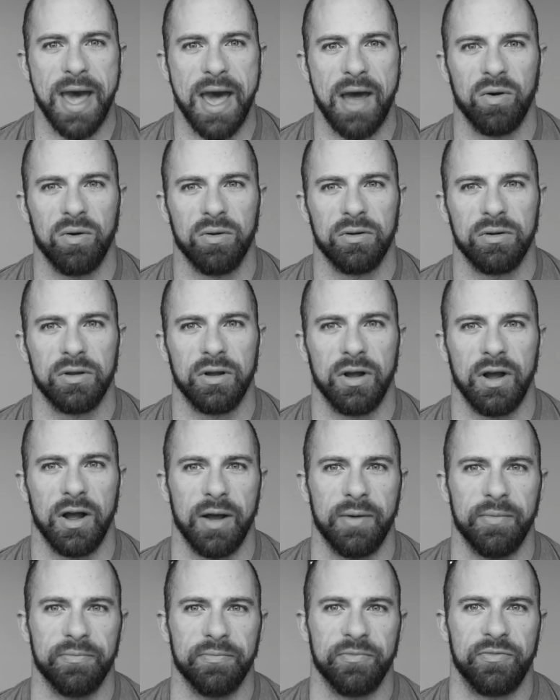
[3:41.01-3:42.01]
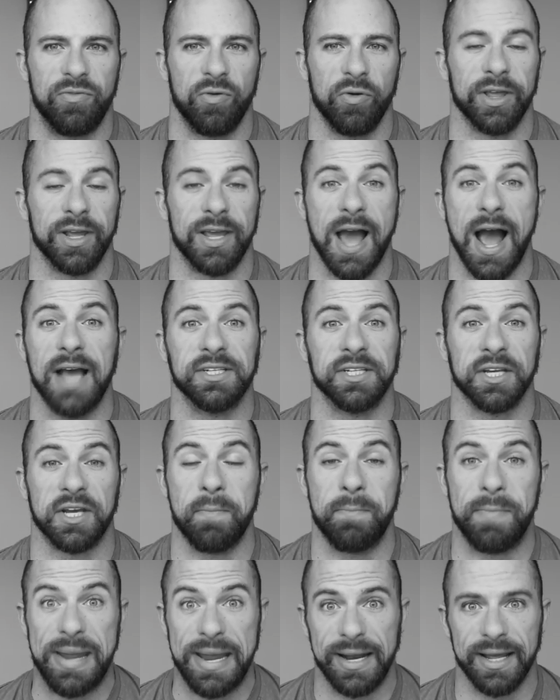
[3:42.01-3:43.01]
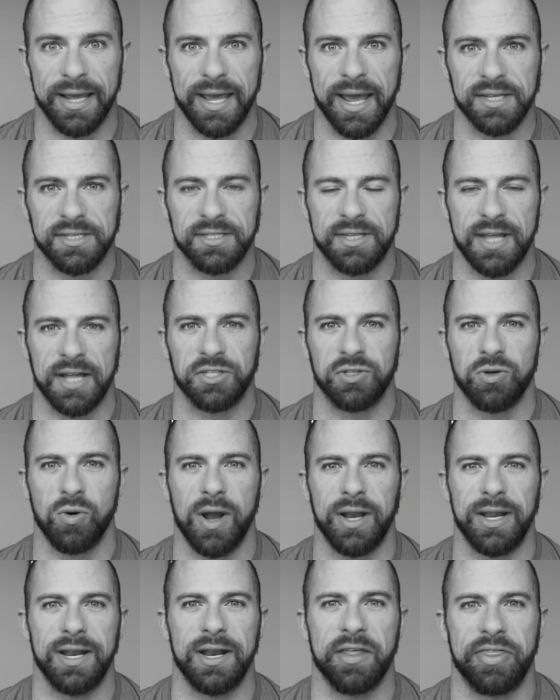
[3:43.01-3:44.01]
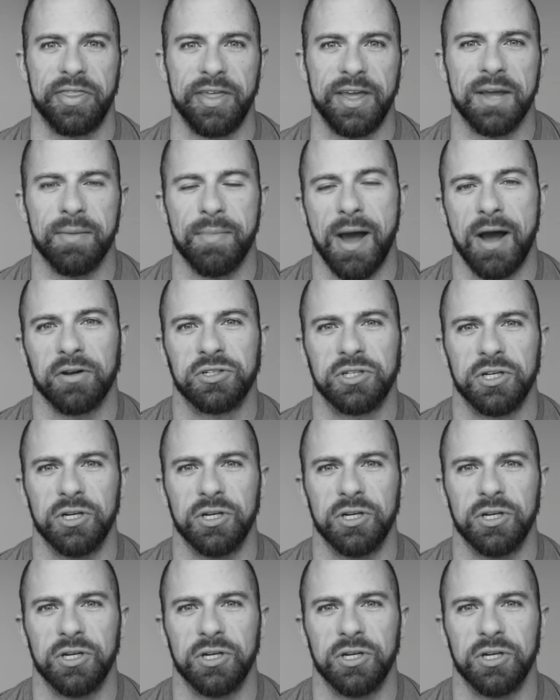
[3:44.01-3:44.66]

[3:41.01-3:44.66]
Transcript: at um, for the guys I compete against, that's who I need to think about